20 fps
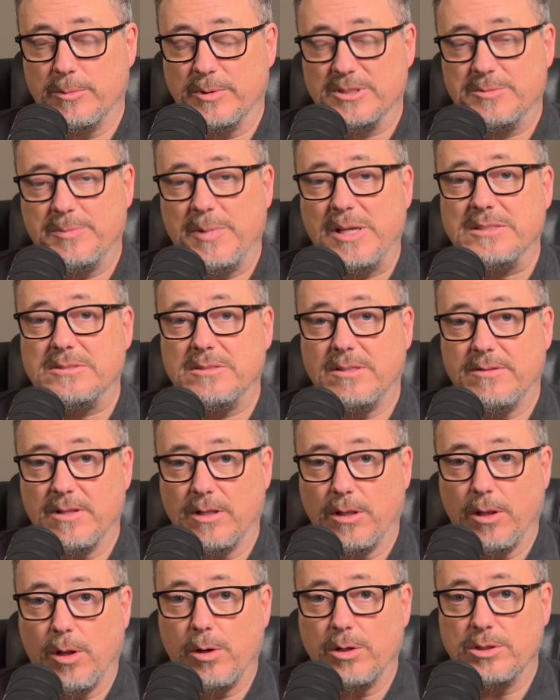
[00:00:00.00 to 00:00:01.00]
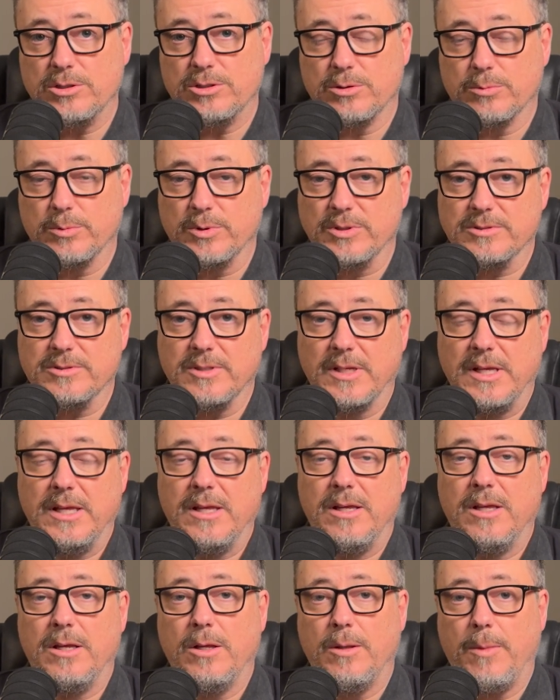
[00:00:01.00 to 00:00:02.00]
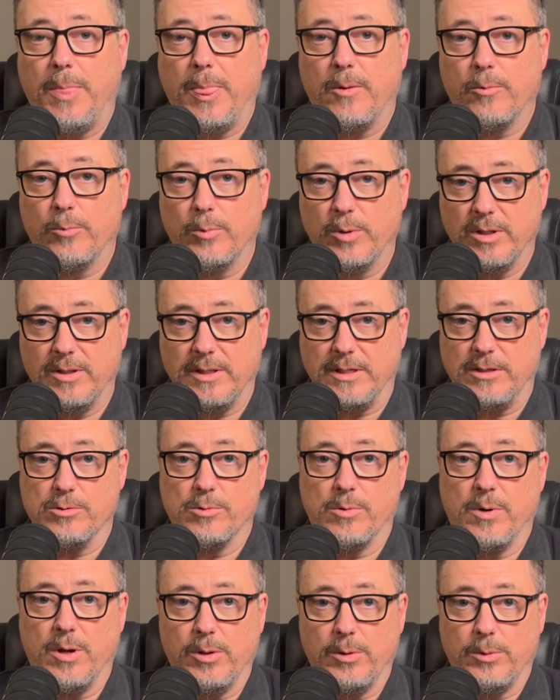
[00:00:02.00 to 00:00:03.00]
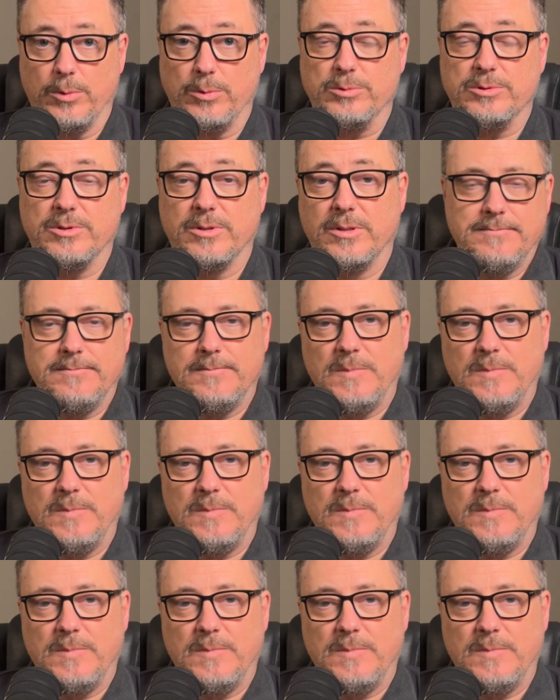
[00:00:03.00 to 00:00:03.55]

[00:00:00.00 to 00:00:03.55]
especially the larger ones, really grows.